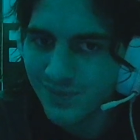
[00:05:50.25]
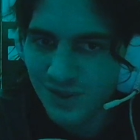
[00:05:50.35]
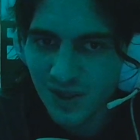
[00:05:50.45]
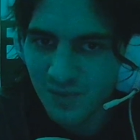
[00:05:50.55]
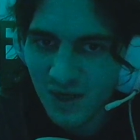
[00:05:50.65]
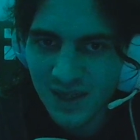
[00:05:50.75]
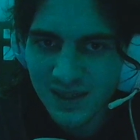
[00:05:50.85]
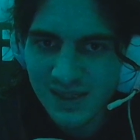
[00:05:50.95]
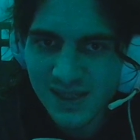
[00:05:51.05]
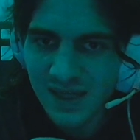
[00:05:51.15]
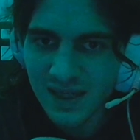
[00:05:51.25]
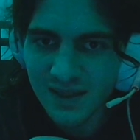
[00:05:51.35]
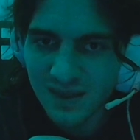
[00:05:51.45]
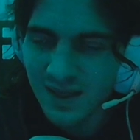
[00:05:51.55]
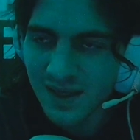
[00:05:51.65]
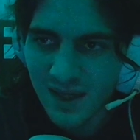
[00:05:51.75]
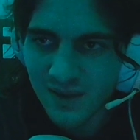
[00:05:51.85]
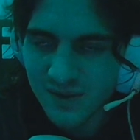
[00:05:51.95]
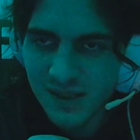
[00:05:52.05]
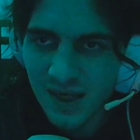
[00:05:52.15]
They're probably setting
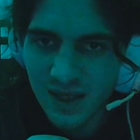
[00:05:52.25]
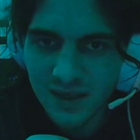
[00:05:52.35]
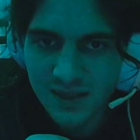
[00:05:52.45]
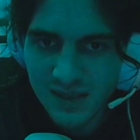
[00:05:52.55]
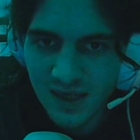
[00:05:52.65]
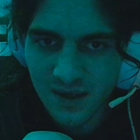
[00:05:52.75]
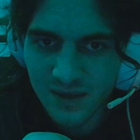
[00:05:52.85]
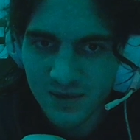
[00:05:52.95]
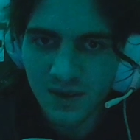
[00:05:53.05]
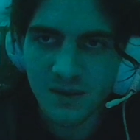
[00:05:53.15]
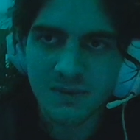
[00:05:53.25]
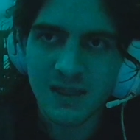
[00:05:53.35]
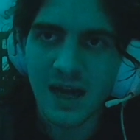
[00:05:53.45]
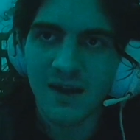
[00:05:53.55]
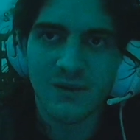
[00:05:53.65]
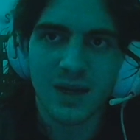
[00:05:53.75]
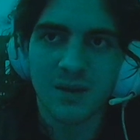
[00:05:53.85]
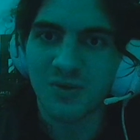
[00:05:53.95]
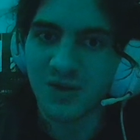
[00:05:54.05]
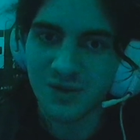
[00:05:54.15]
this character up to have like a
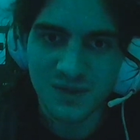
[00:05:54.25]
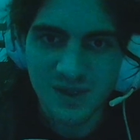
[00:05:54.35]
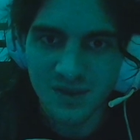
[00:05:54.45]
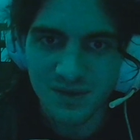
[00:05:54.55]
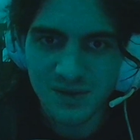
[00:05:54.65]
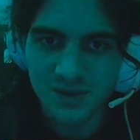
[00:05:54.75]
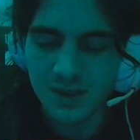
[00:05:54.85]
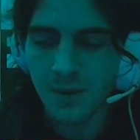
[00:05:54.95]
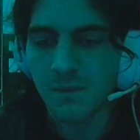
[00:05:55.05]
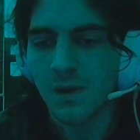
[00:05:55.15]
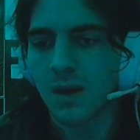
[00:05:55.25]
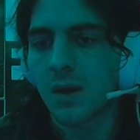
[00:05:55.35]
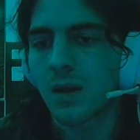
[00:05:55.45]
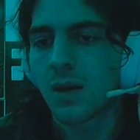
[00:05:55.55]
prequel series or something.